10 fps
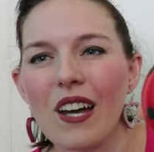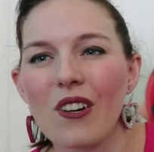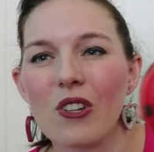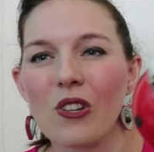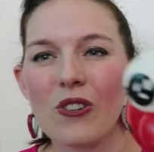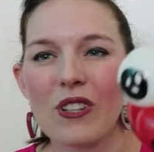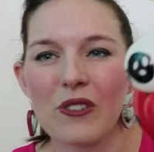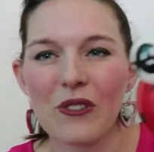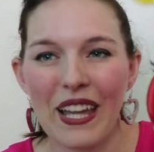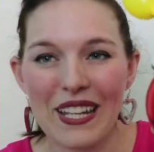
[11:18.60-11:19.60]
our cute
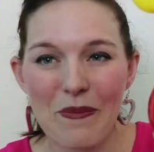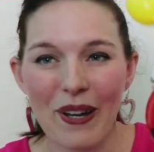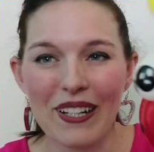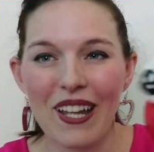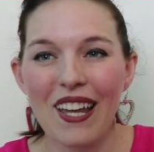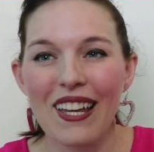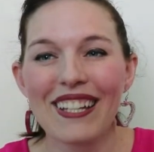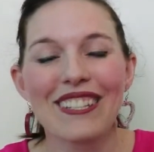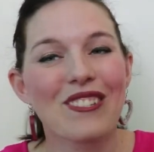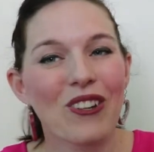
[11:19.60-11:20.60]
little ladybug.
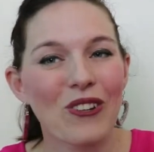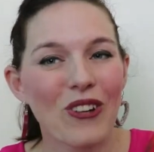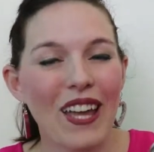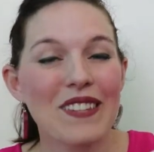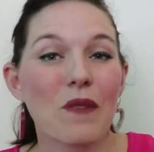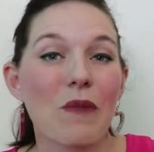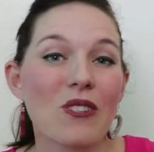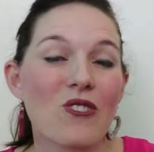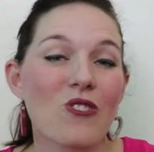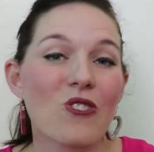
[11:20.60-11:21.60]
So as I
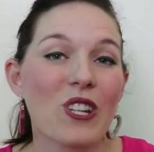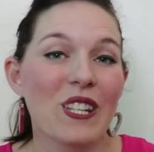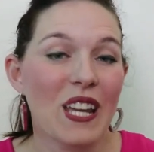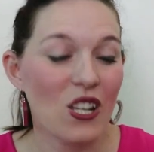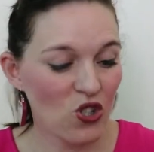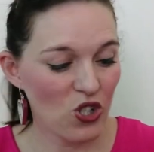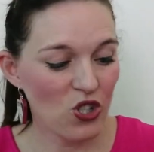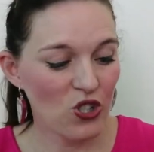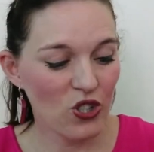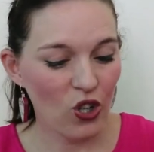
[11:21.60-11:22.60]
mentioned, you can
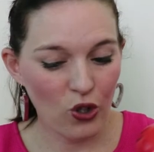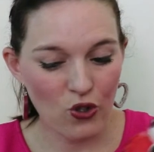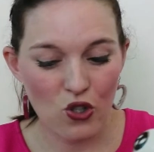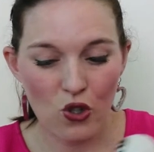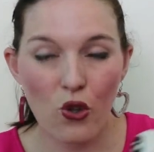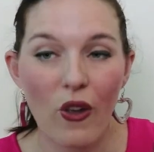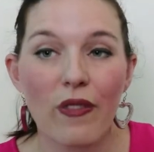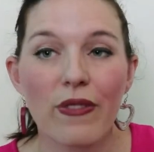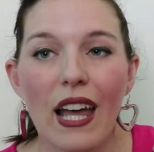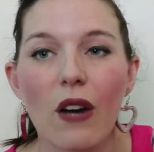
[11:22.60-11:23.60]
introduce it onto a
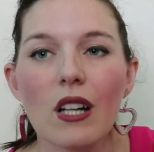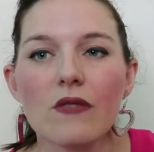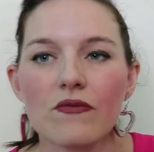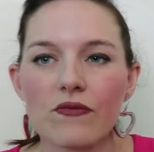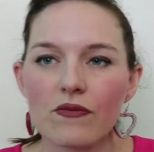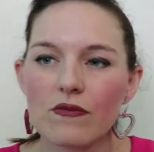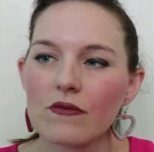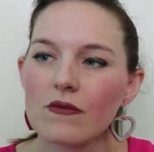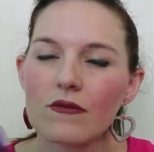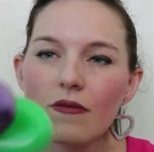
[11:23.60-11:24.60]
flower,
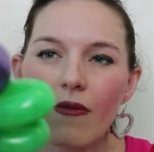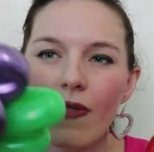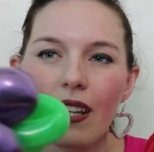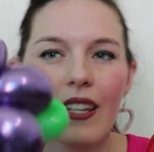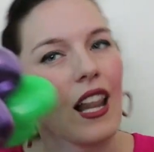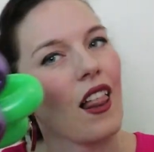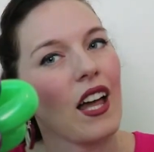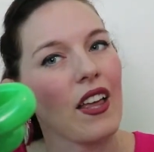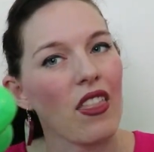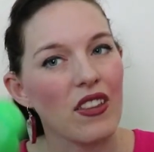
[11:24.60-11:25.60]

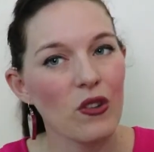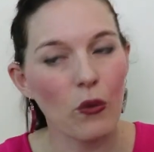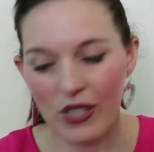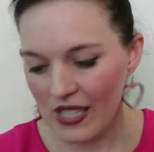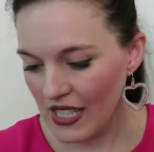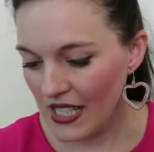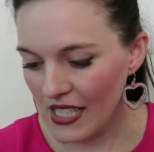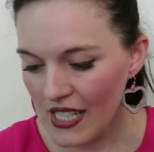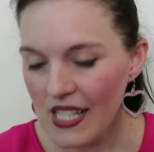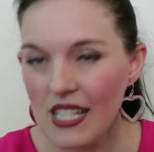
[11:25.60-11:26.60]
like this one here,
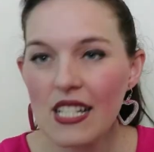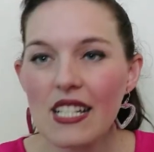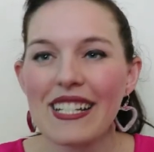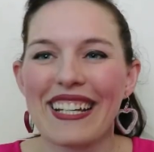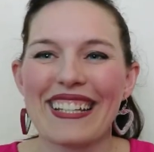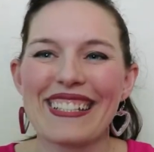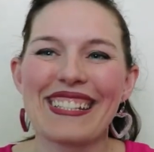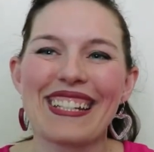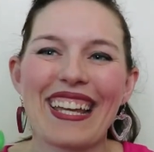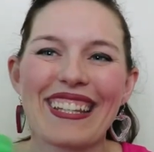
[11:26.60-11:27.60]
to
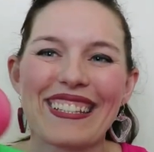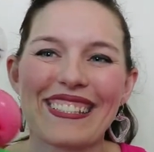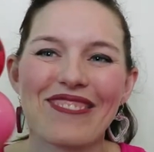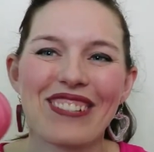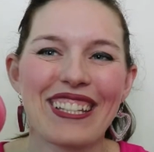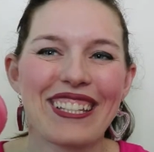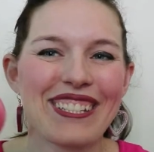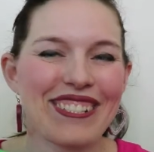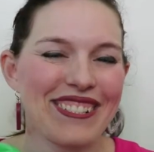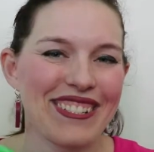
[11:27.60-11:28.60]
get this really
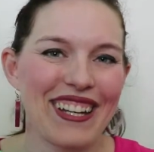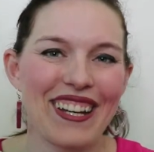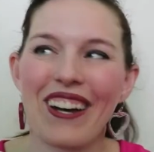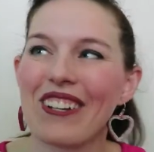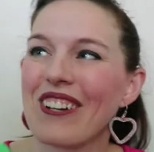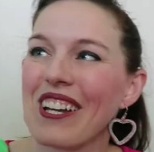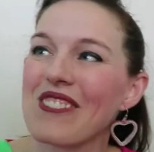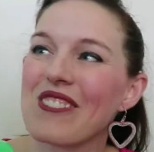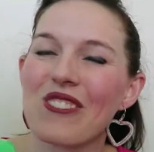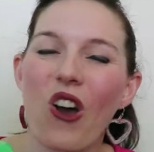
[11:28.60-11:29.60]
cute uh,
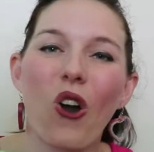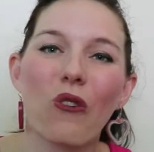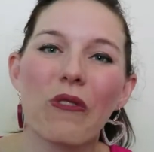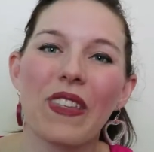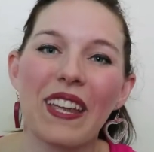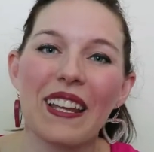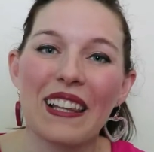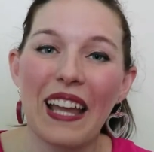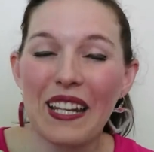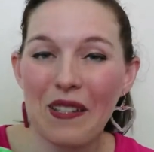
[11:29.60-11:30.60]
iteration of the
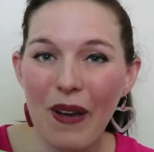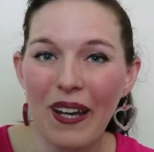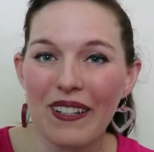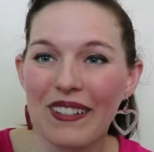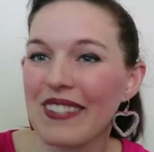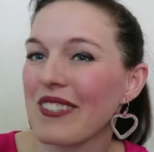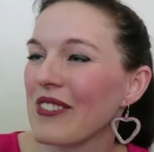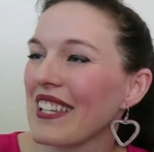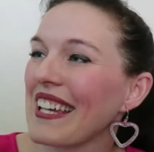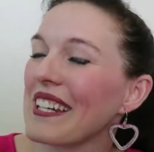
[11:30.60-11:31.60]
ladybug, so
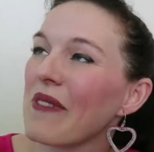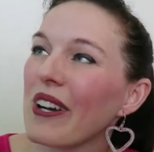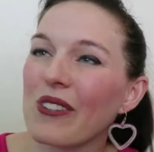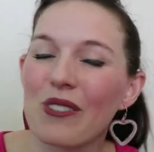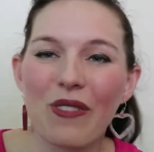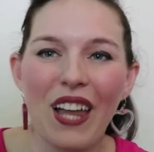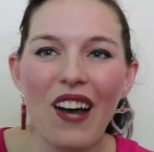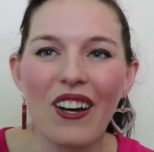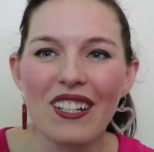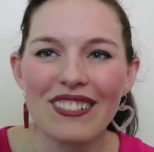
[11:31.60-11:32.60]
the ladybug on the
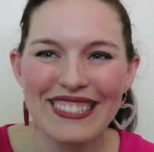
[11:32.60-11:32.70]
flower.